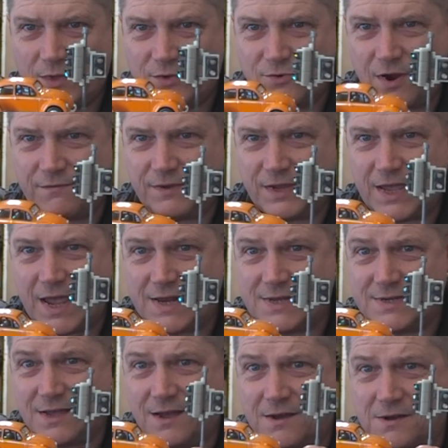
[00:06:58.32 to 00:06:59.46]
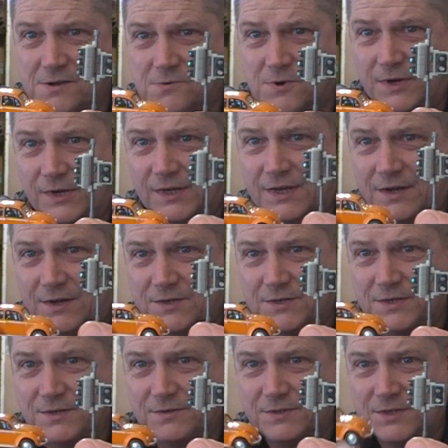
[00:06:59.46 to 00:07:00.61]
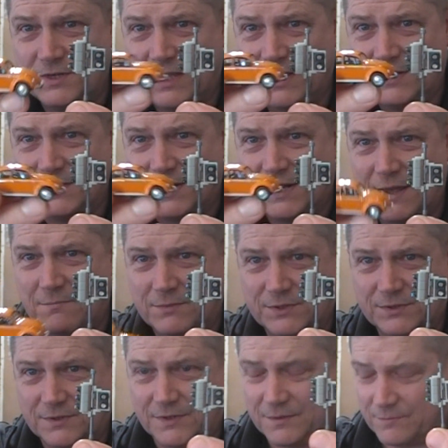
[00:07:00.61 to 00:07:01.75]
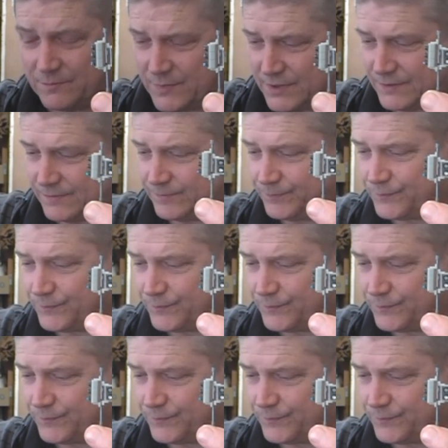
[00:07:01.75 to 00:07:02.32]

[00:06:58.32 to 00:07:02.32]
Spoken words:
Traffic heads are quite large. I used to change the lamps on them, but